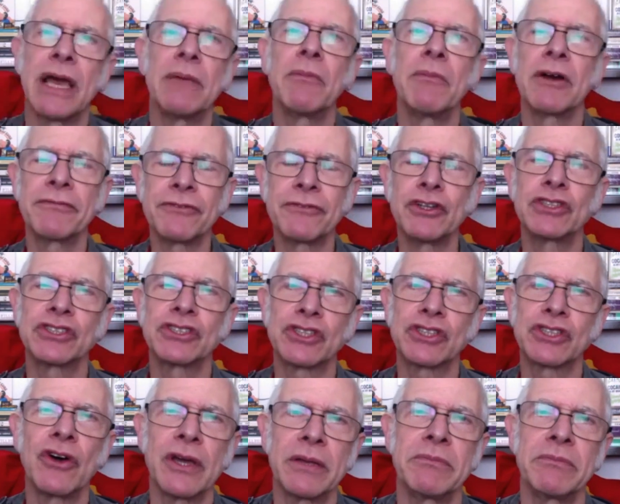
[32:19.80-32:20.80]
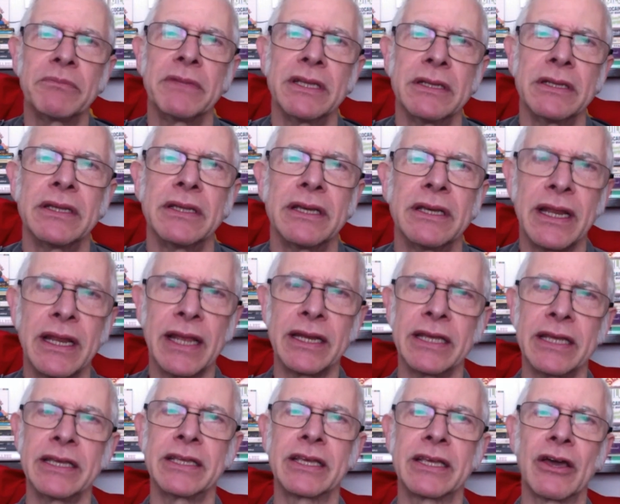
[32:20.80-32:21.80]
first time in
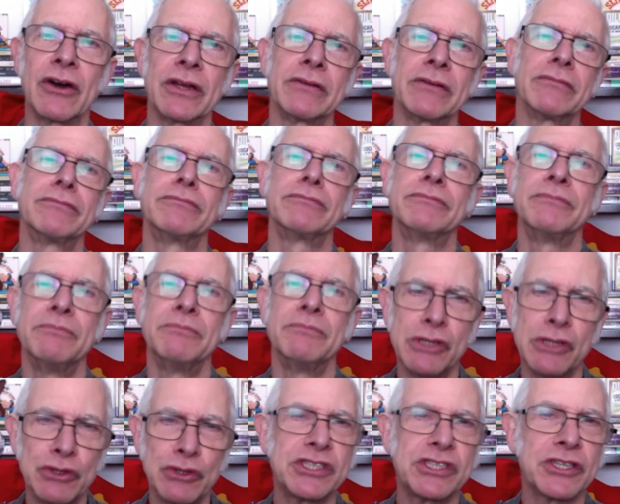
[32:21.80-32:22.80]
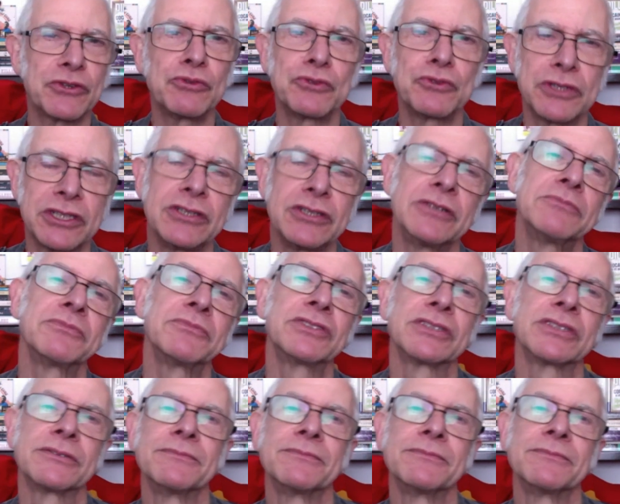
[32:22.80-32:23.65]
any kind of musical terms.